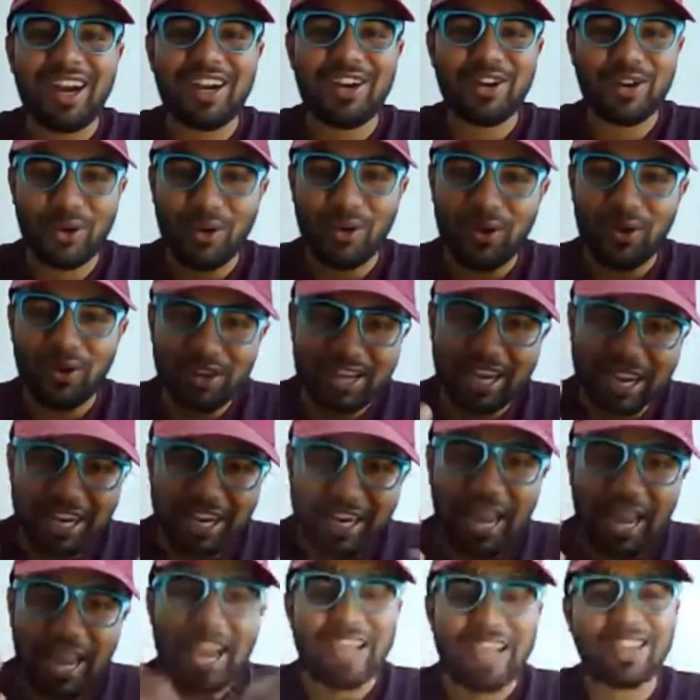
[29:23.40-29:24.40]
and not get
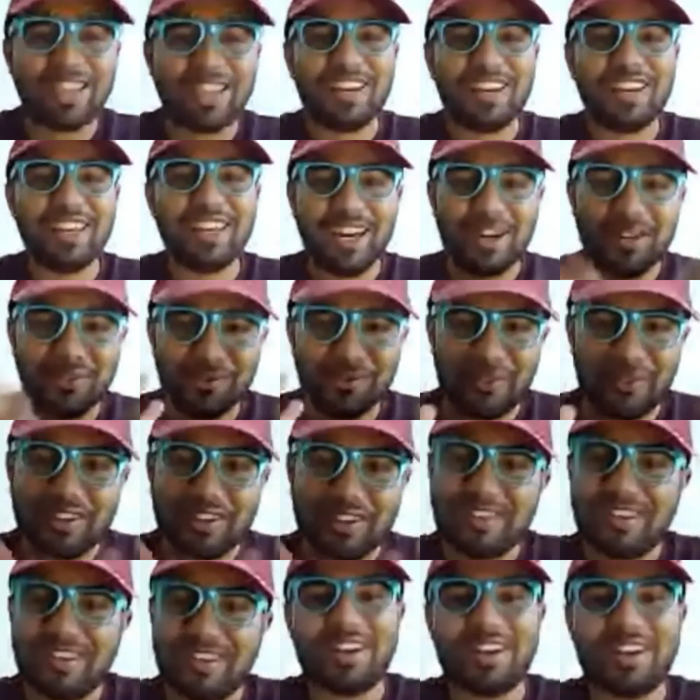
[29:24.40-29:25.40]
angry and
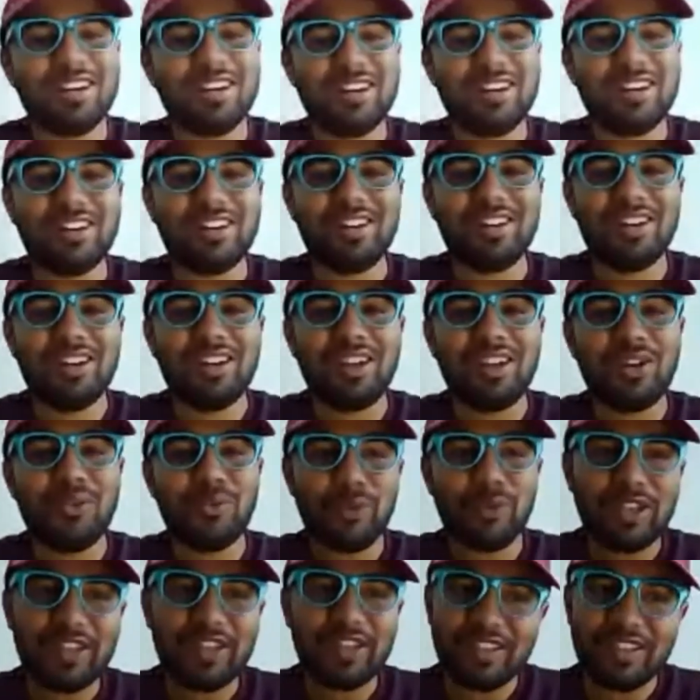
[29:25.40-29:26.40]
frustrated,
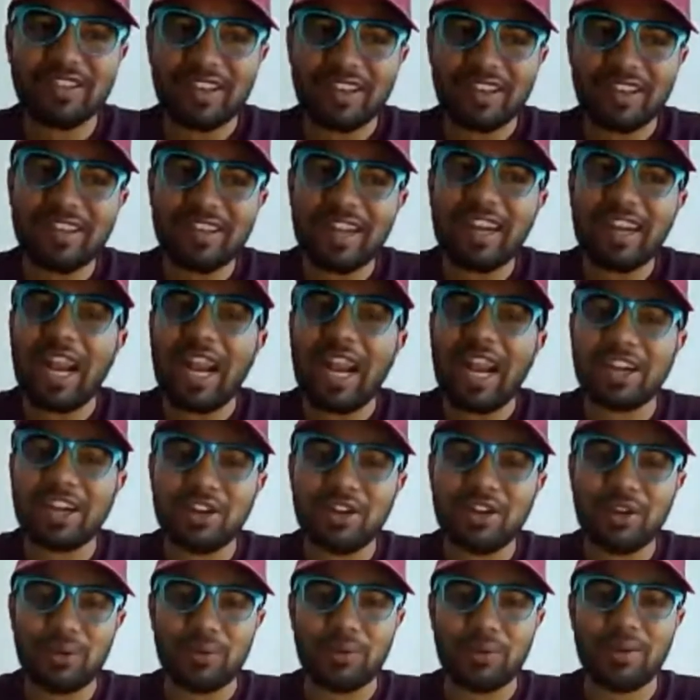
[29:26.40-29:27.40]
which is just an
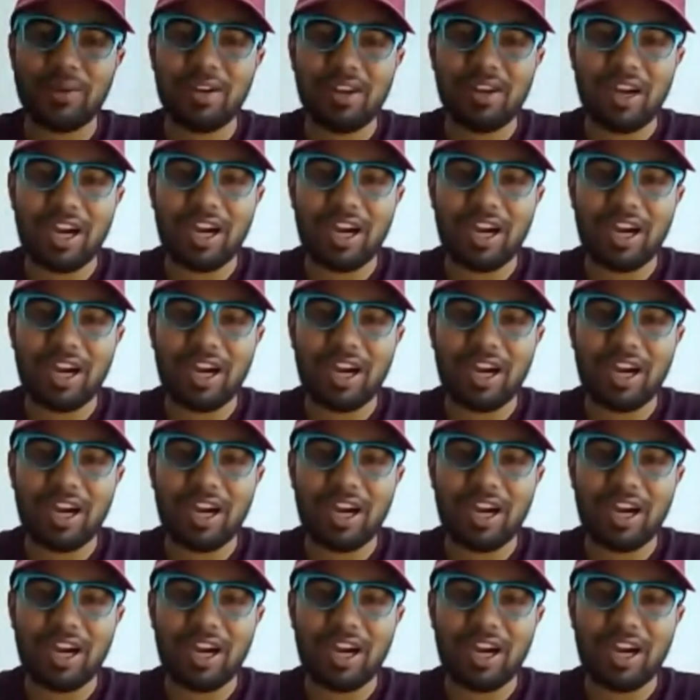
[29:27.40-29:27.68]
attitude.